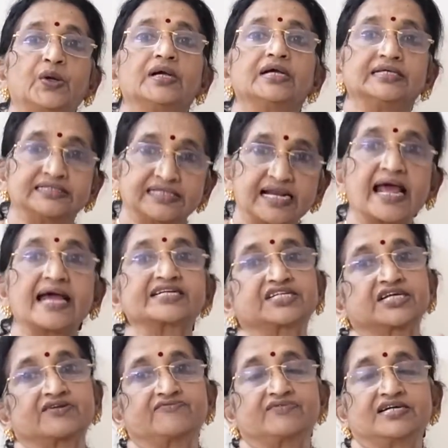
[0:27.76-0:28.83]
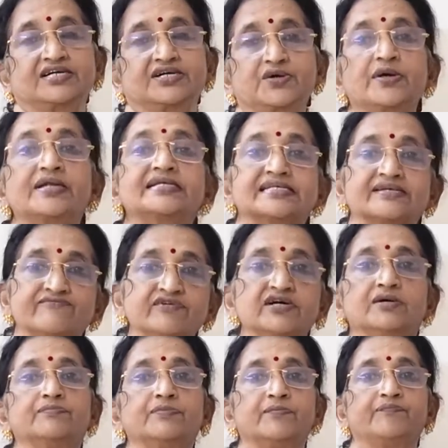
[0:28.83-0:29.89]
is an action word. No, it is a
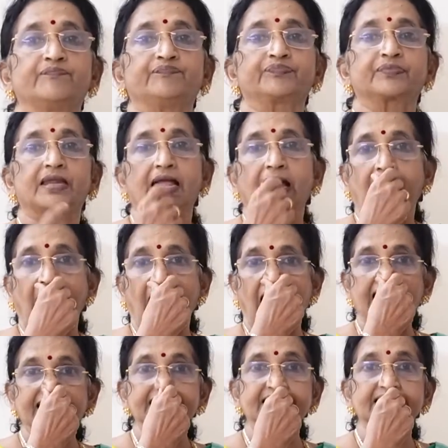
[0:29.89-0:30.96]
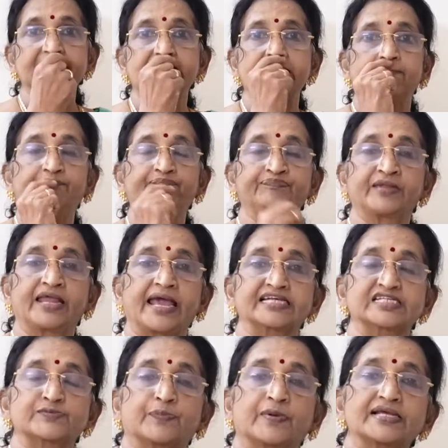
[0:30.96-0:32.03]
verb. And
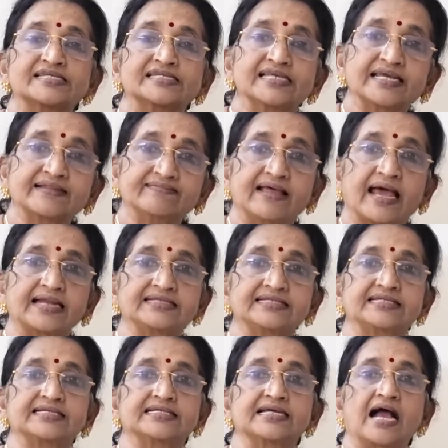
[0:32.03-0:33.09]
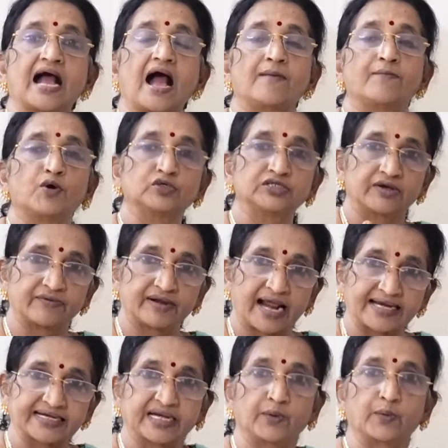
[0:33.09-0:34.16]
expressing that about our
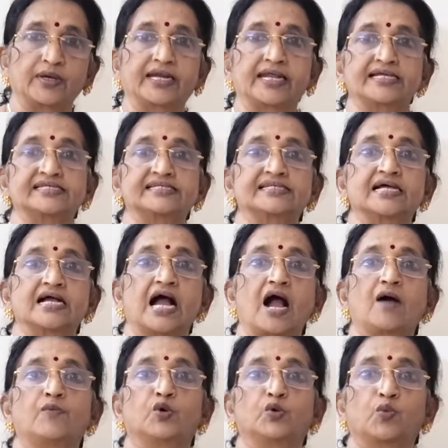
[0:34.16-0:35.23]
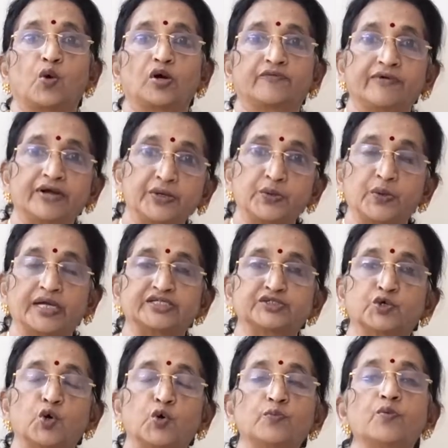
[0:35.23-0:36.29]
activities, about what we do at
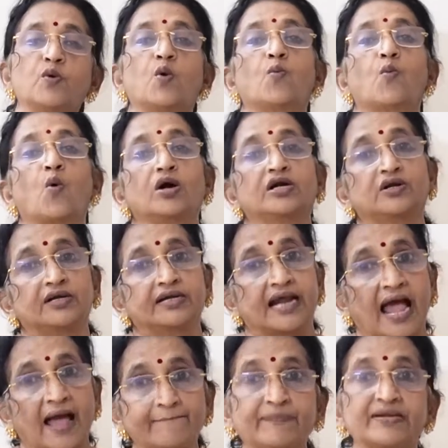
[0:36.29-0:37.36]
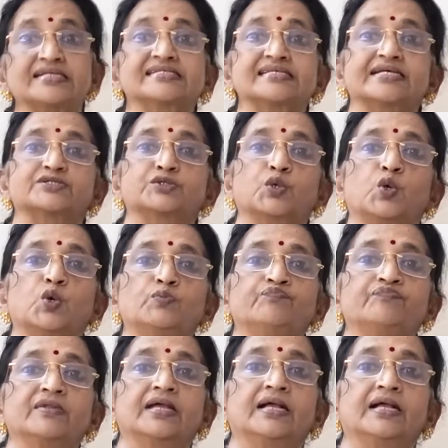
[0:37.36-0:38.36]
home, what happens at home